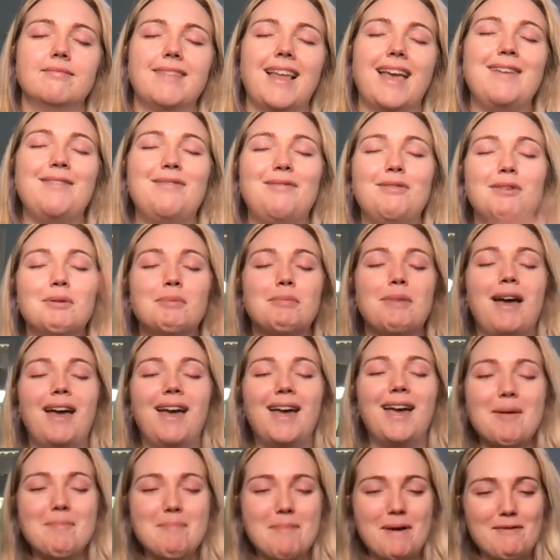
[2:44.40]
I feel
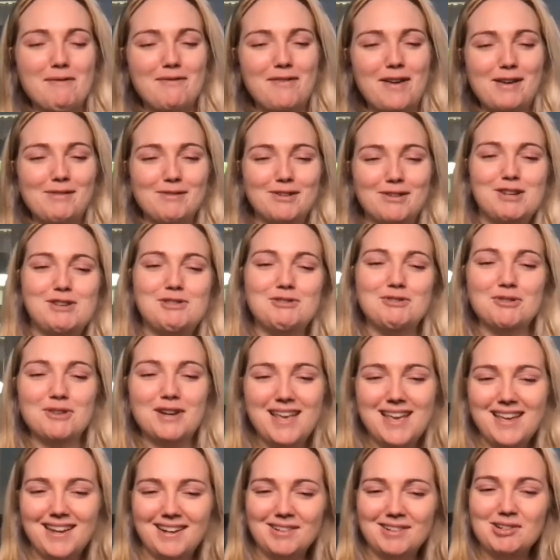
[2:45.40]
my favorite
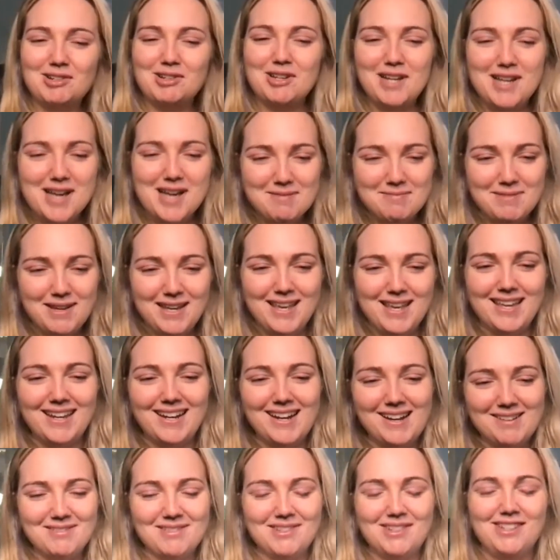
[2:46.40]
tree energy coming
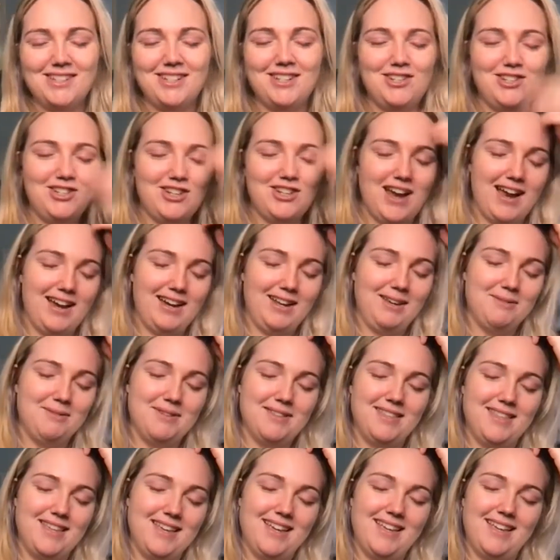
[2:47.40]
in. I was just chatting
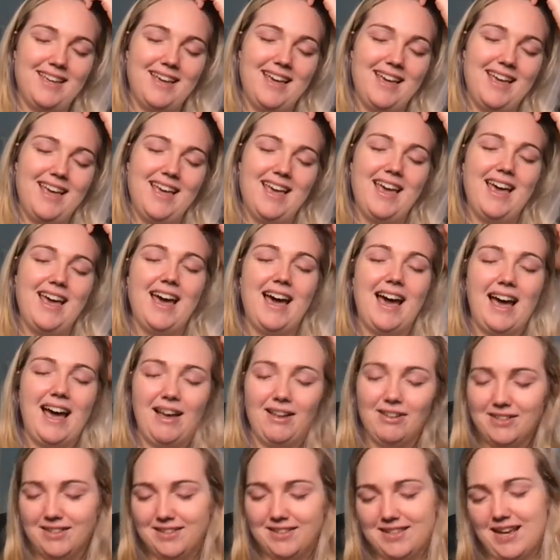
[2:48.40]
with it
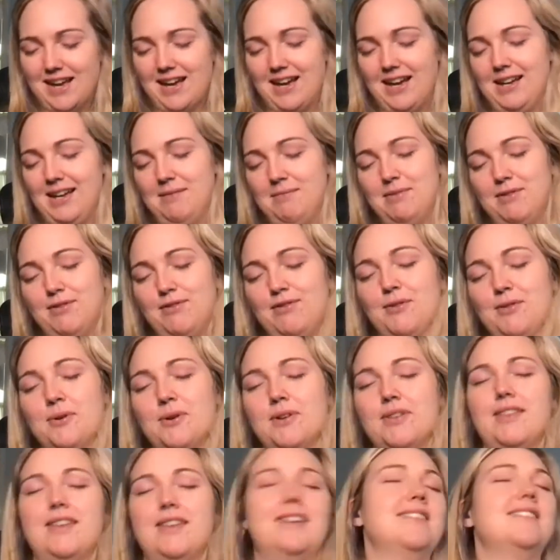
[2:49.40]
outside
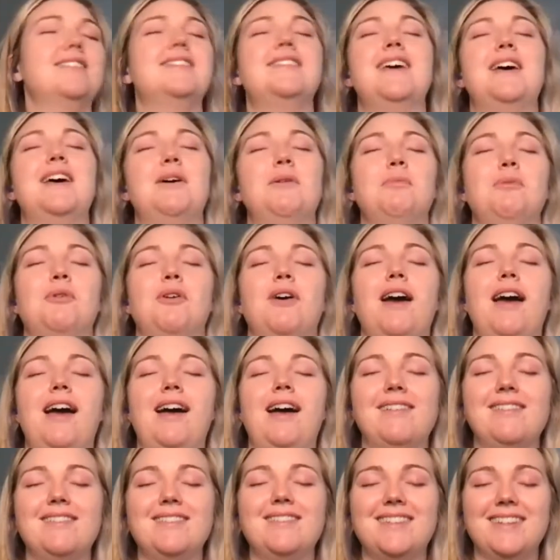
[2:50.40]
before this to help
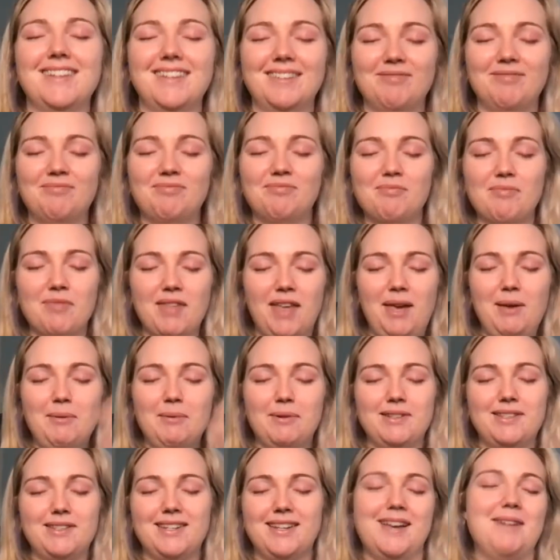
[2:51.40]
ground, and he
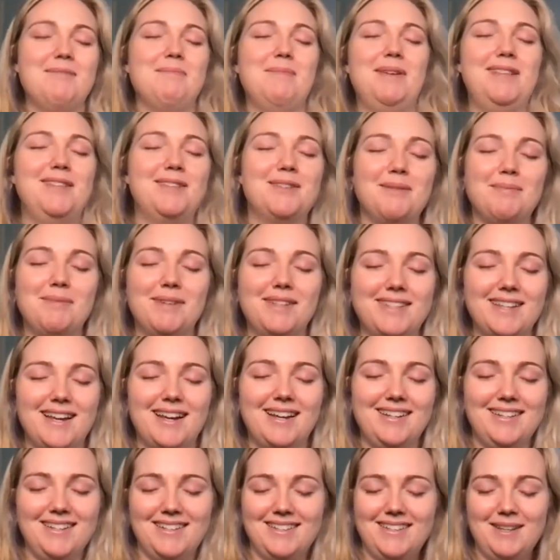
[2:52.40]
wants to come in, so I'm
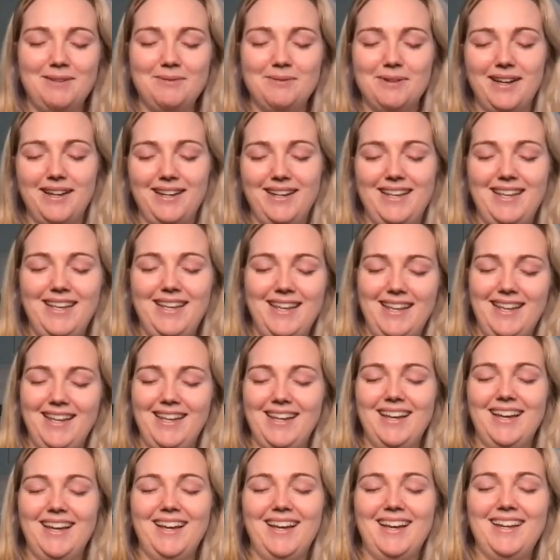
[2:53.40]
excited to see what
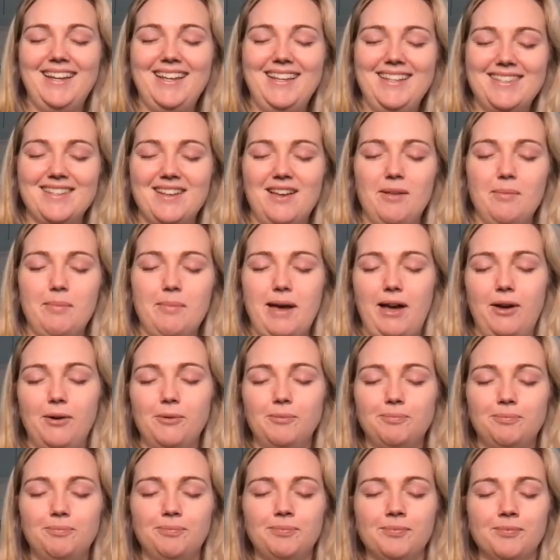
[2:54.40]
he's all
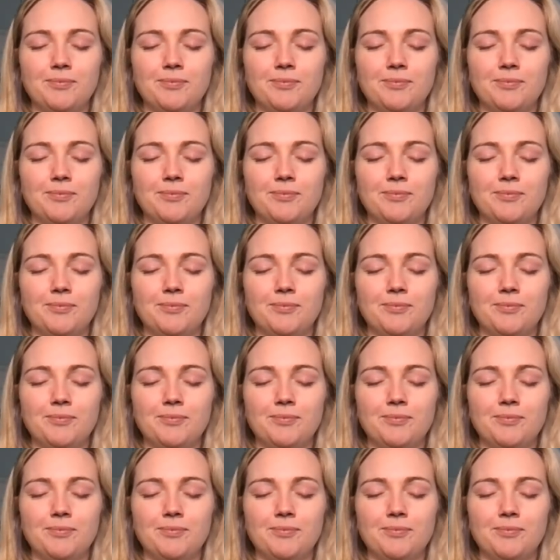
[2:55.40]
about.